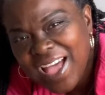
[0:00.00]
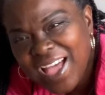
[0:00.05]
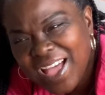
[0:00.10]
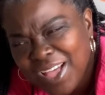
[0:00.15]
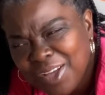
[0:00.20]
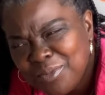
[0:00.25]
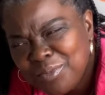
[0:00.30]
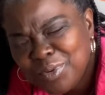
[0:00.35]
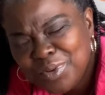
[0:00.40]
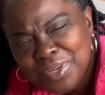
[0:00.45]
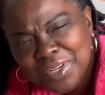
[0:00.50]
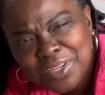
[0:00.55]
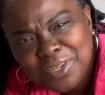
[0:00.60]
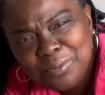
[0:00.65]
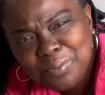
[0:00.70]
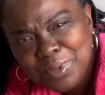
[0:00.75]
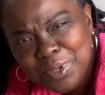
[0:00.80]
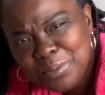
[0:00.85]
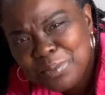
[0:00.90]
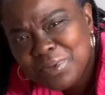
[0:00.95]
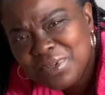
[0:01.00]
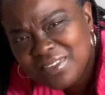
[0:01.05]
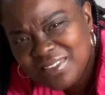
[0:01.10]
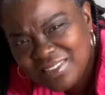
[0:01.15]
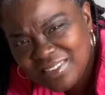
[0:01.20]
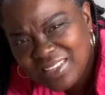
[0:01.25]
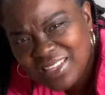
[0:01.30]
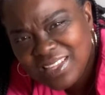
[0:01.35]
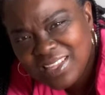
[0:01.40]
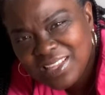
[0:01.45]
I want other people to
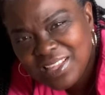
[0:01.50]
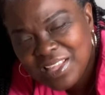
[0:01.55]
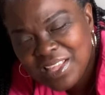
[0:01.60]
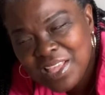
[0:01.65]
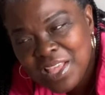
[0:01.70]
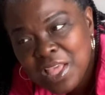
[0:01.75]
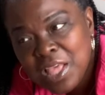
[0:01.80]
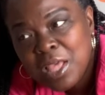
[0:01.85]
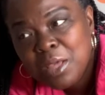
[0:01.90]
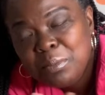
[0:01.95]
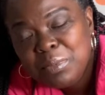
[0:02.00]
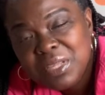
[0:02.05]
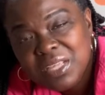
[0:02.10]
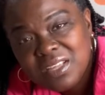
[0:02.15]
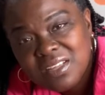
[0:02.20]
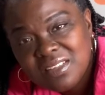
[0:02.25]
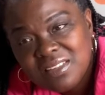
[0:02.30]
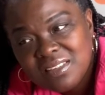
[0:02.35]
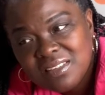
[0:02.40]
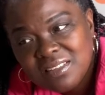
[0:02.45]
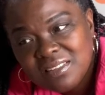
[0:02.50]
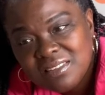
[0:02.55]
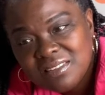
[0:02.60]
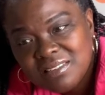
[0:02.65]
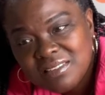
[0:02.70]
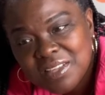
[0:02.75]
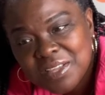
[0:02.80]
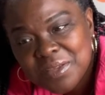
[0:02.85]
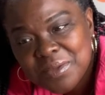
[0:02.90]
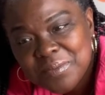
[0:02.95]
see, because